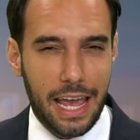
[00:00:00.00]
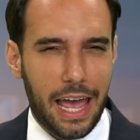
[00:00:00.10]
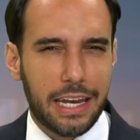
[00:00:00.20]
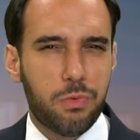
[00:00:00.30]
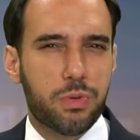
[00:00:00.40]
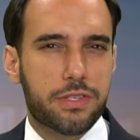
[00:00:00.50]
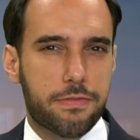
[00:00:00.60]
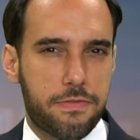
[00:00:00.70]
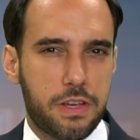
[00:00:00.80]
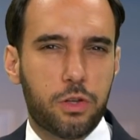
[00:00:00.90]
and it was
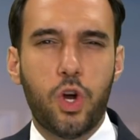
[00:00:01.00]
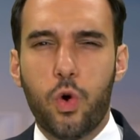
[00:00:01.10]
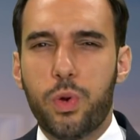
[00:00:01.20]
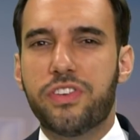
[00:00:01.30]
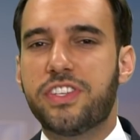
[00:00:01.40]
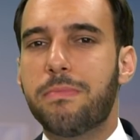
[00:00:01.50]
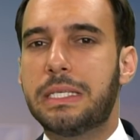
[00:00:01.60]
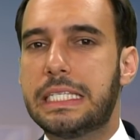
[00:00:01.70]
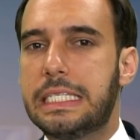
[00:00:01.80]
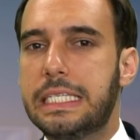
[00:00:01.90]
filled with some
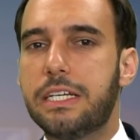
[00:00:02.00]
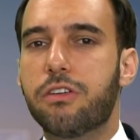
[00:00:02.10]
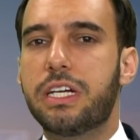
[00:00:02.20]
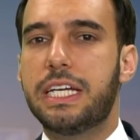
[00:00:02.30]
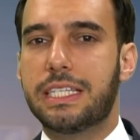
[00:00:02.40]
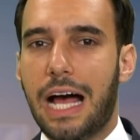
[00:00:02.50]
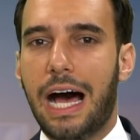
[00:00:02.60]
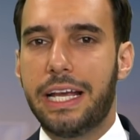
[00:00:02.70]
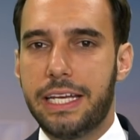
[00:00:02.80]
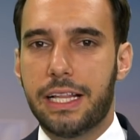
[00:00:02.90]
serious
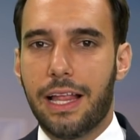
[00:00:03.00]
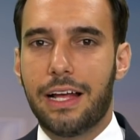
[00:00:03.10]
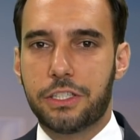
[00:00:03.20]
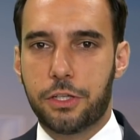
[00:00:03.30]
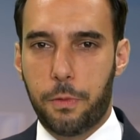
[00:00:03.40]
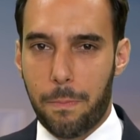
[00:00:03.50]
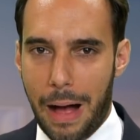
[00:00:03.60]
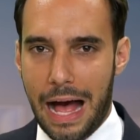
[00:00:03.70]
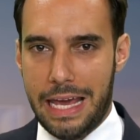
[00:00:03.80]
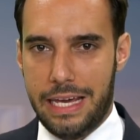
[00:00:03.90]
ideological
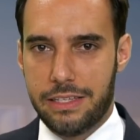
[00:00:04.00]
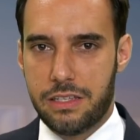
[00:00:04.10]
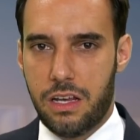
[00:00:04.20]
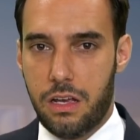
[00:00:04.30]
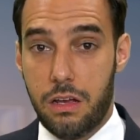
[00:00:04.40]
bias.